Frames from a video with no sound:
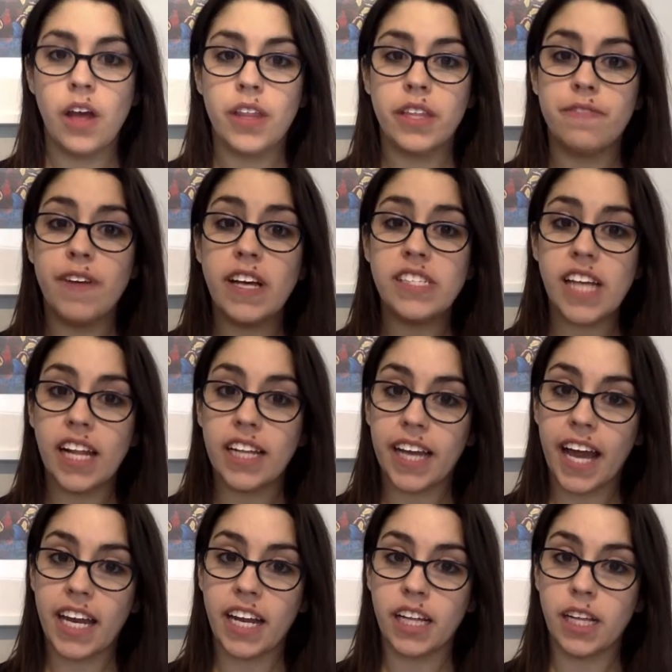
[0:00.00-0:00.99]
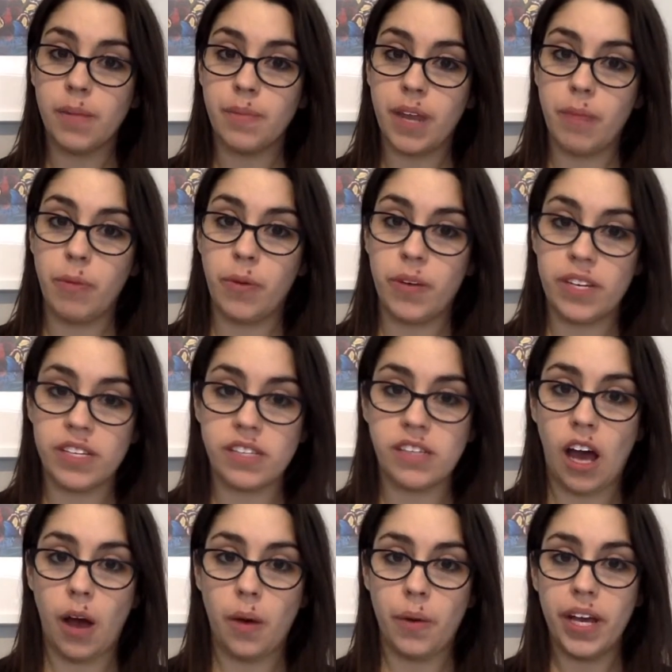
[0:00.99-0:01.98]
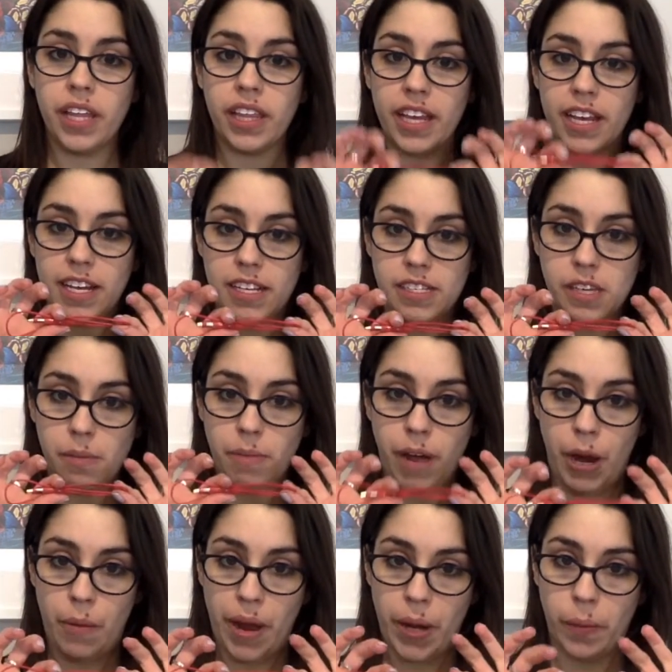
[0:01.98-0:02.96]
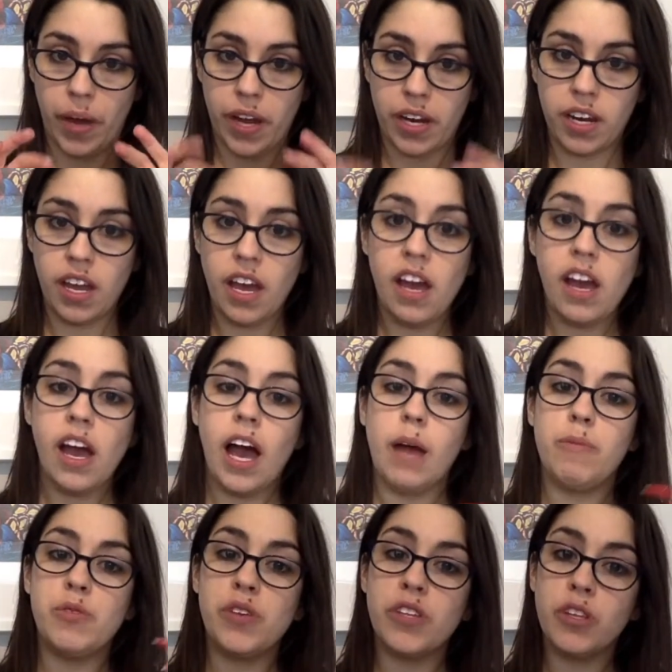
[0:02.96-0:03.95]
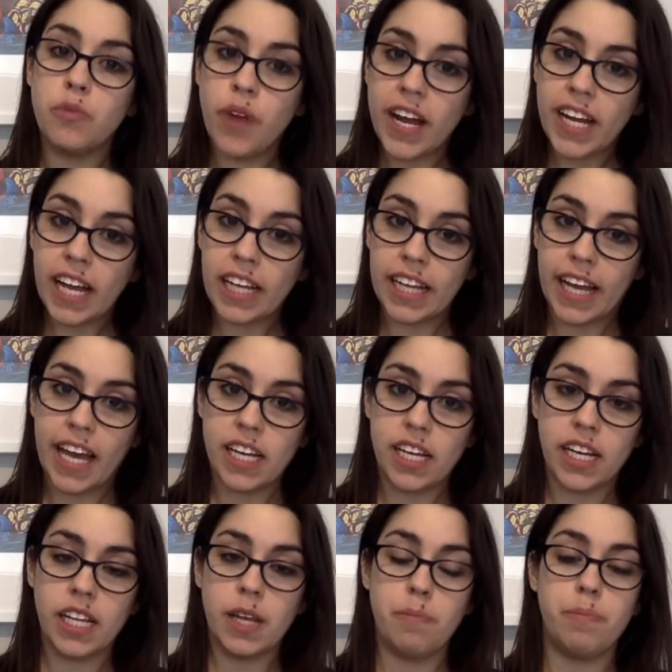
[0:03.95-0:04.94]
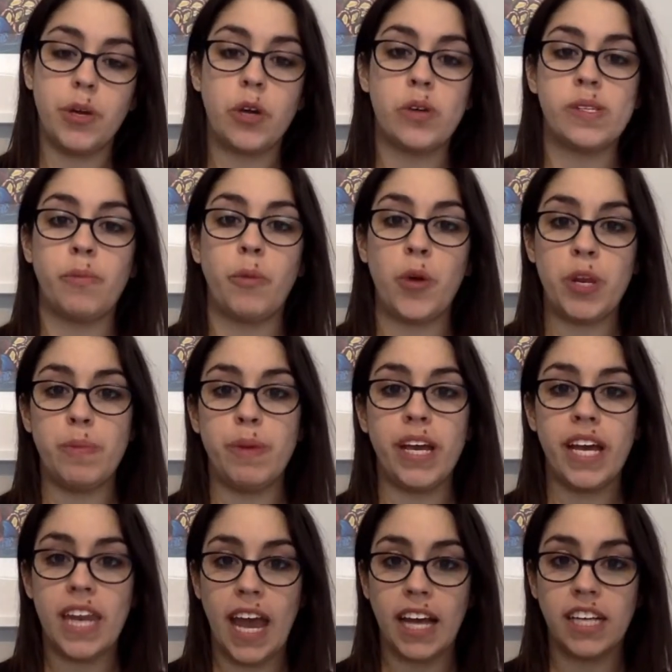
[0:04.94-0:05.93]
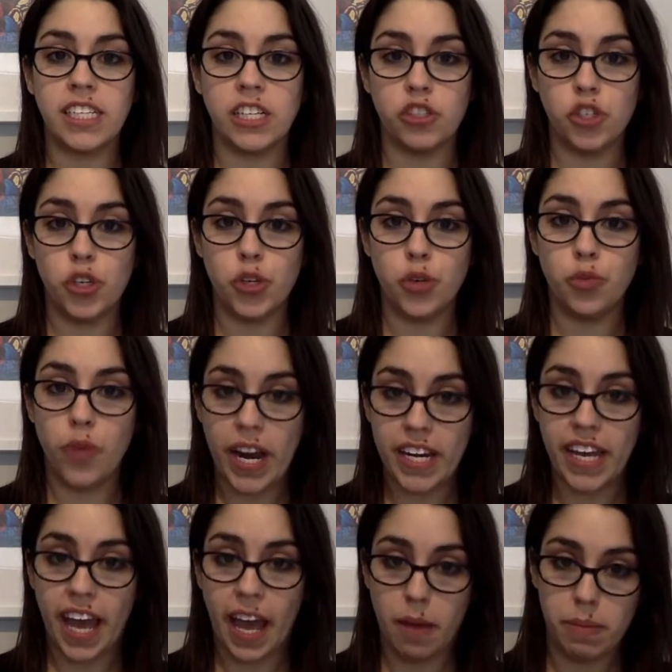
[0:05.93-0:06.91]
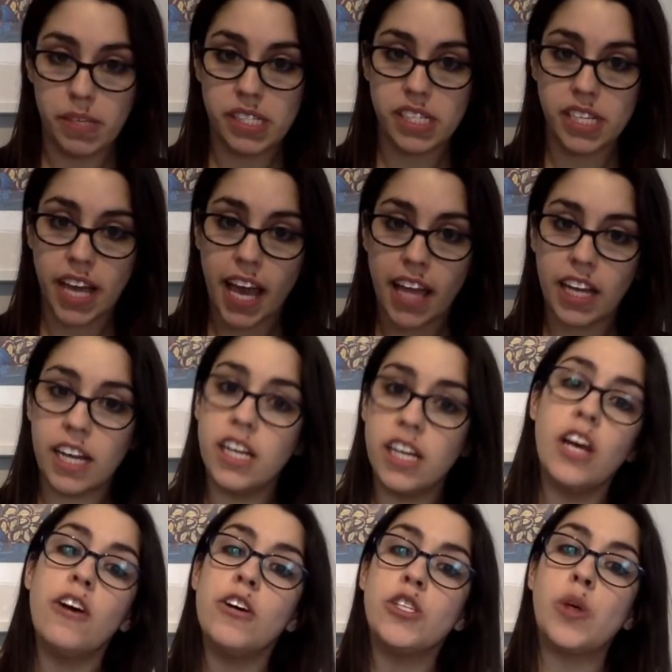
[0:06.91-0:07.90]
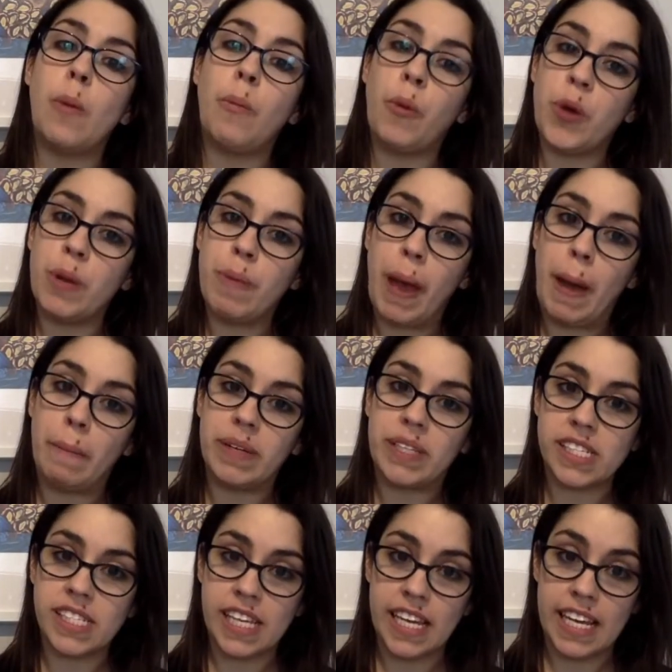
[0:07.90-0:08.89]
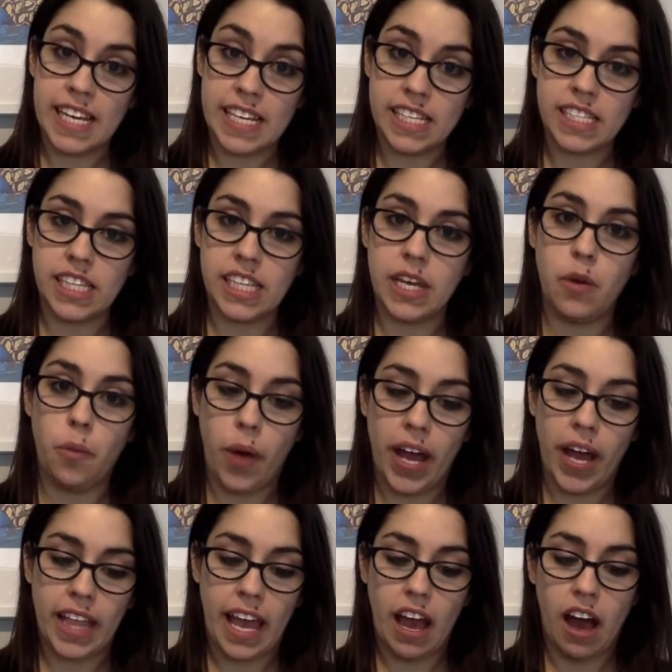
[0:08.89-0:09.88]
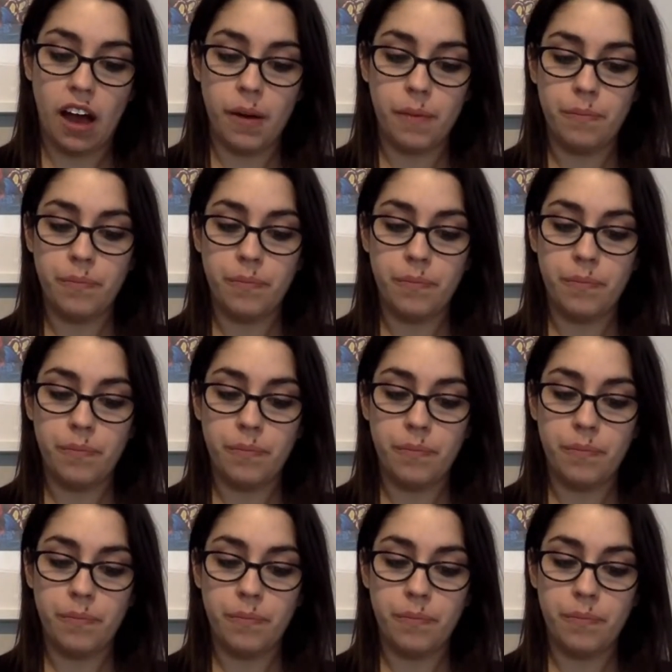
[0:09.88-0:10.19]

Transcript: The first alligator clip that I'm going to start with is my red one. I'm using the red alligator clip because I'm going to be connecting 2 red cables together, so I'm going to be able to see easily where they are.